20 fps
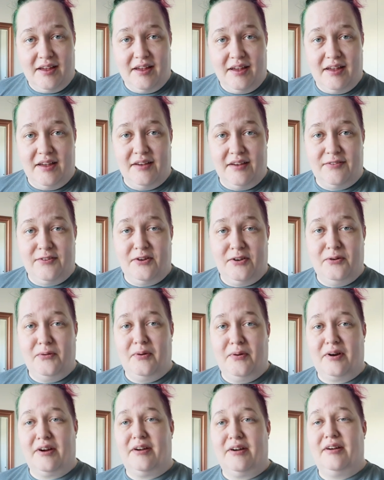If you
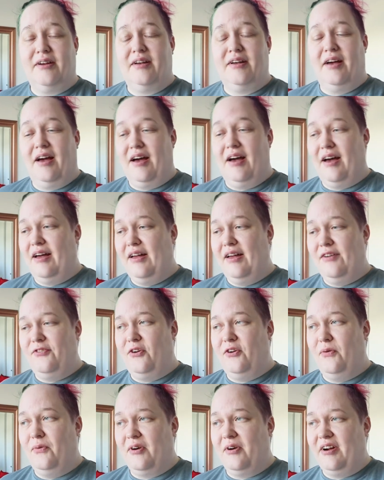were
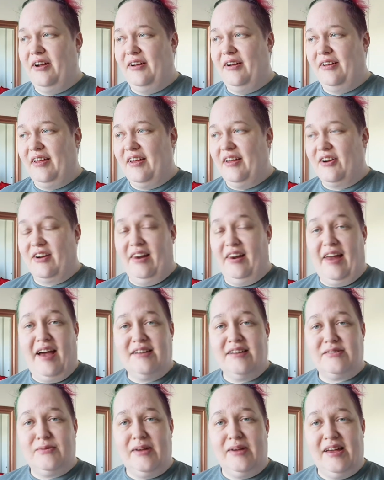here
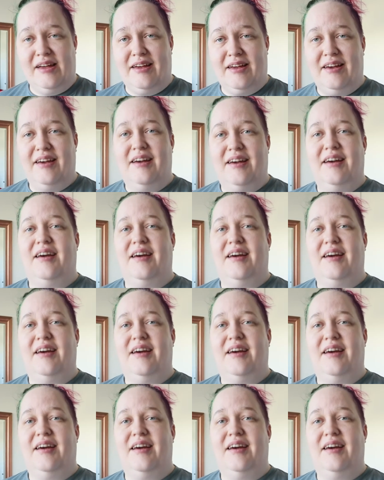last week,